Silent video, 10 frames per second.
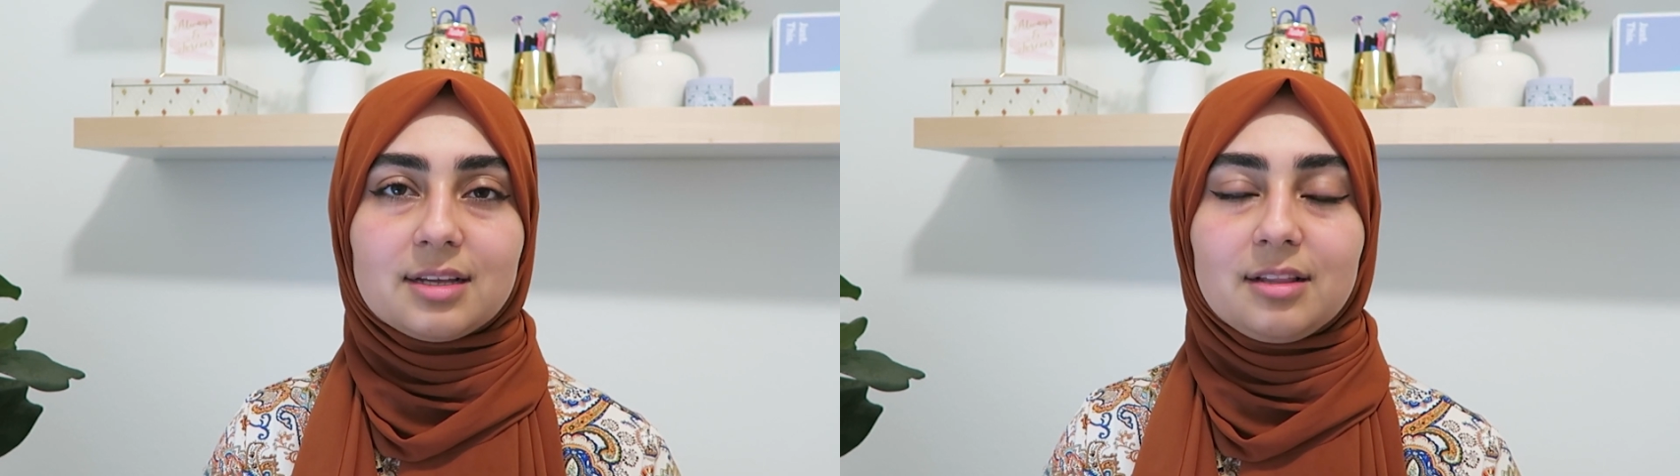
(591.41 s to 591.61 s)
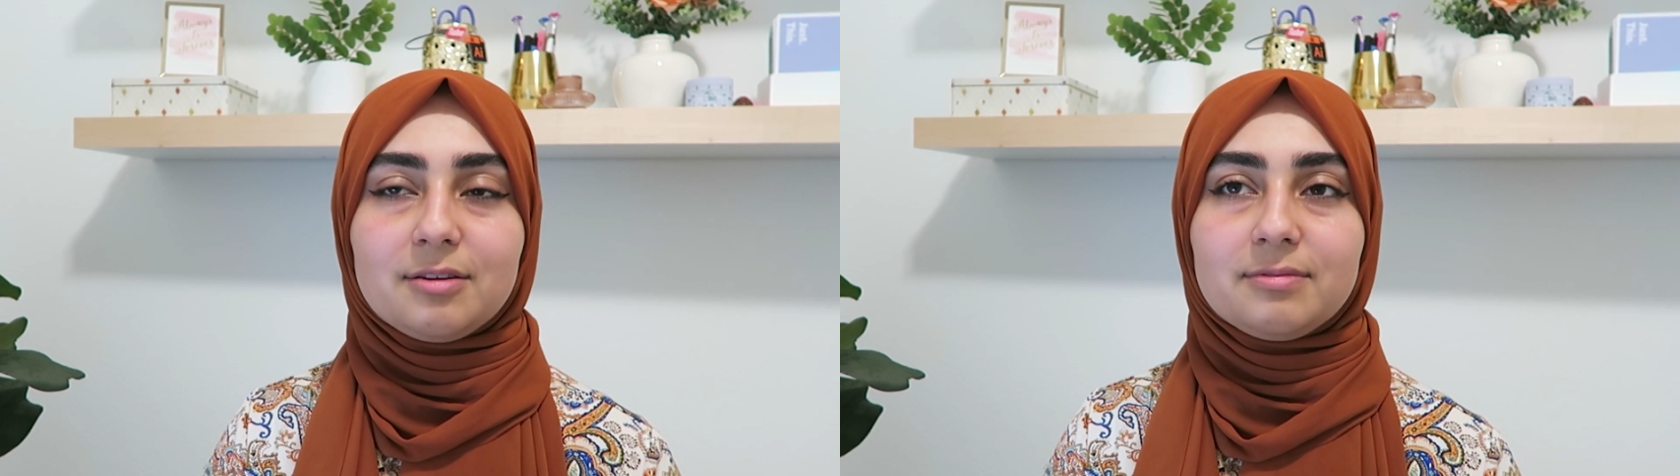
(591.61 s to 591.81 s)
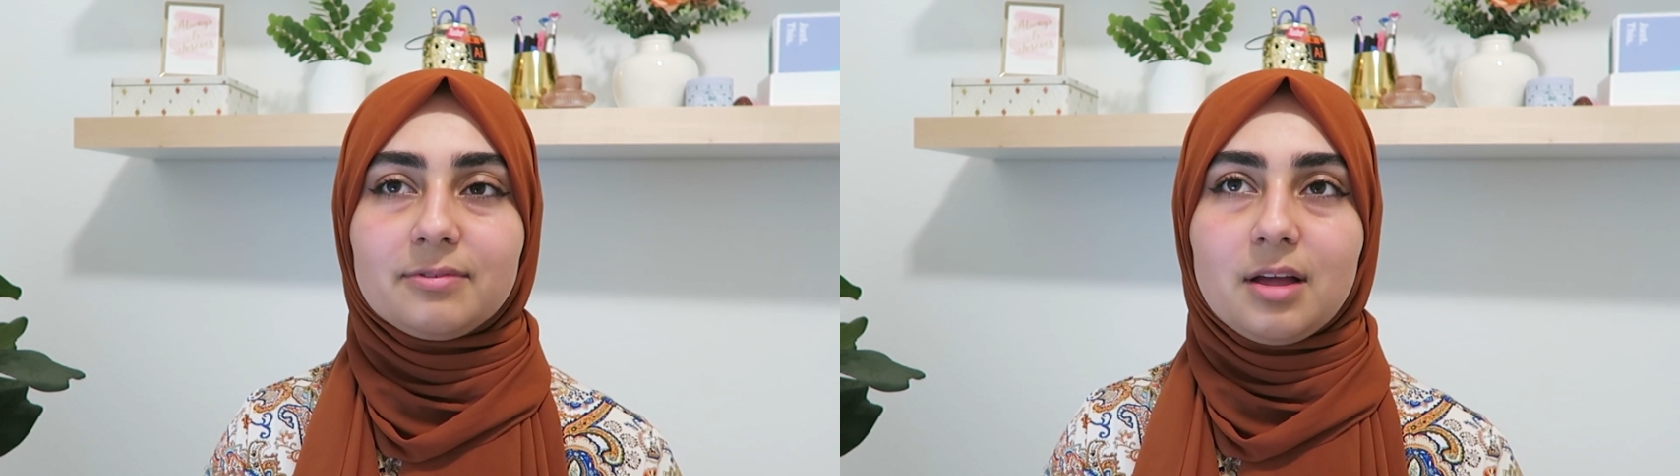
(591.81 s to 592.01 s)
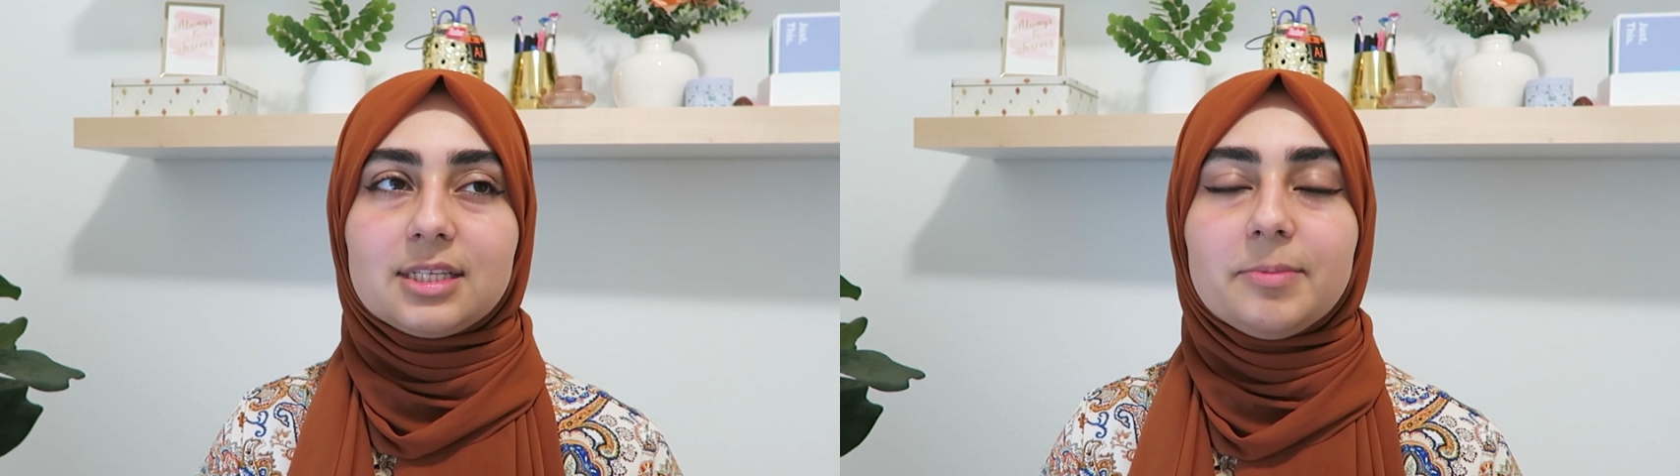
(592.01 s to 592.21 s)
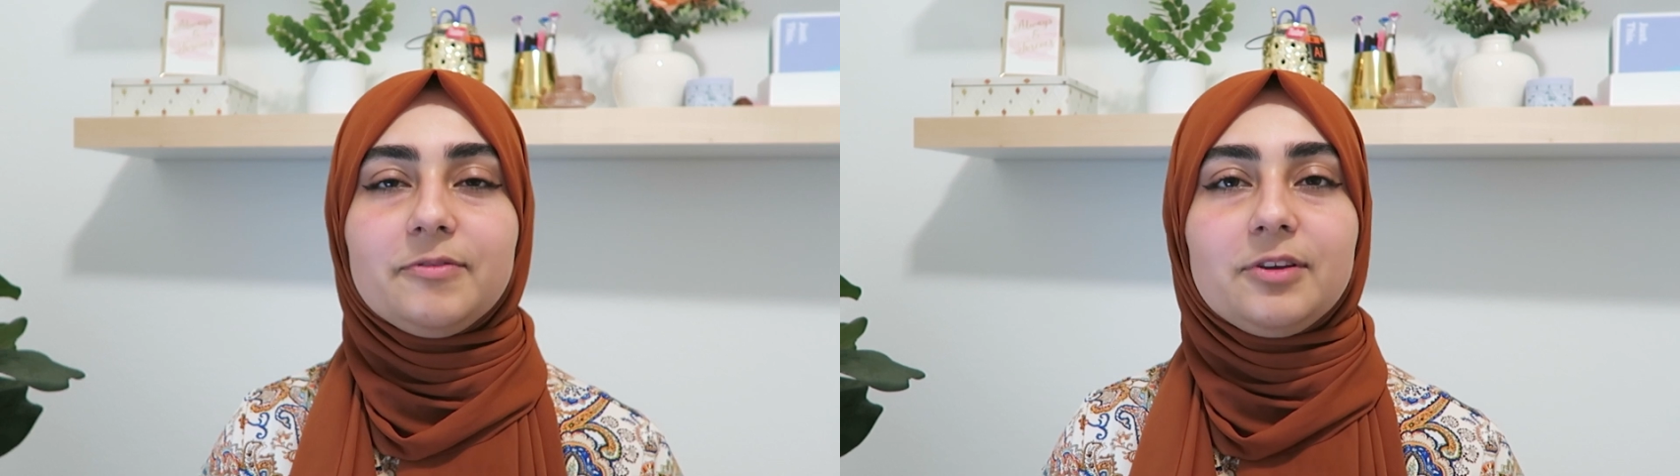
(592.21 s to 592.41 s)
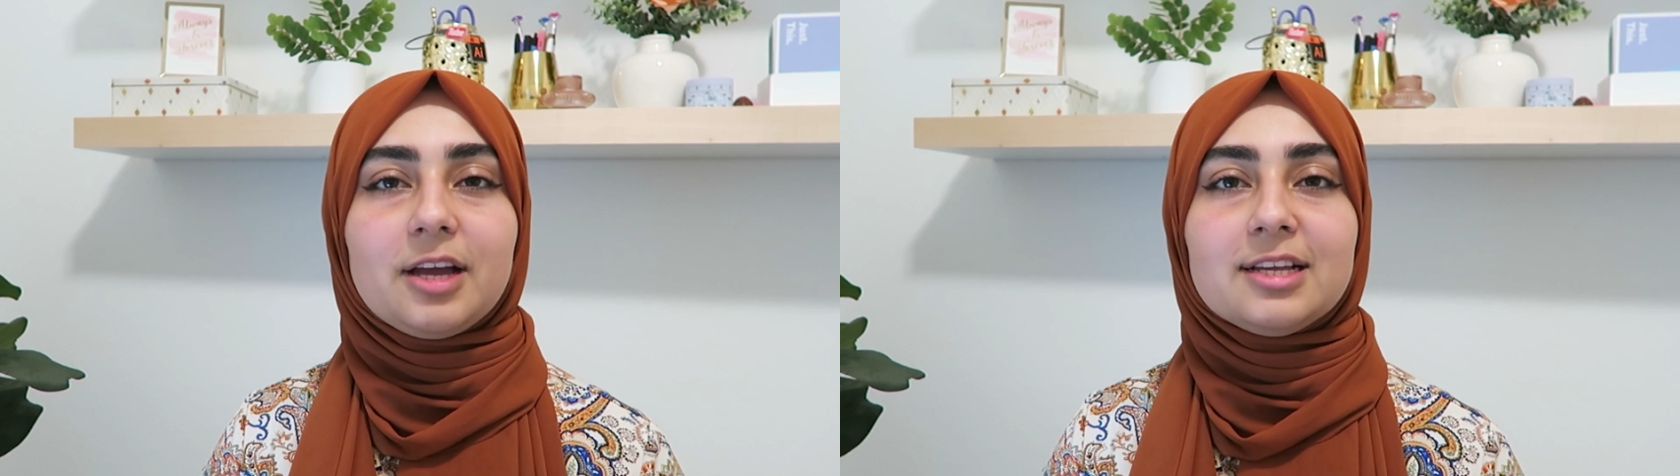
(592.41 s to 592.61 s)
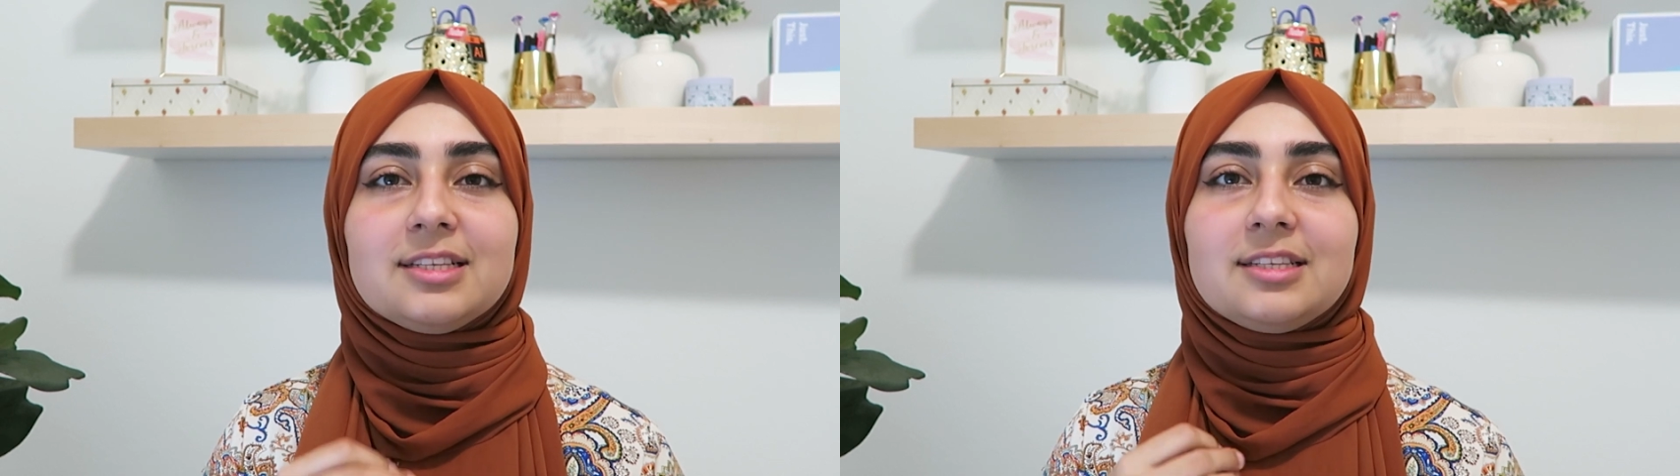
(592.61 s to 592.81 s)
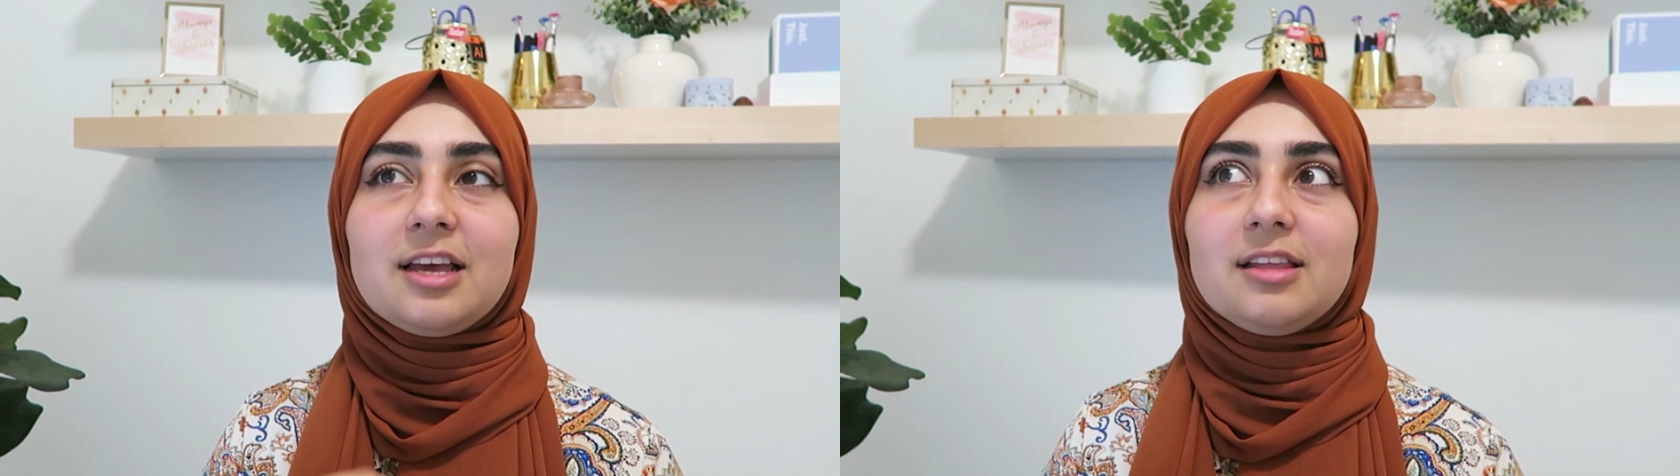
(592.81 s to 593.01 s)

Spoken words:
I love, some of you guys say,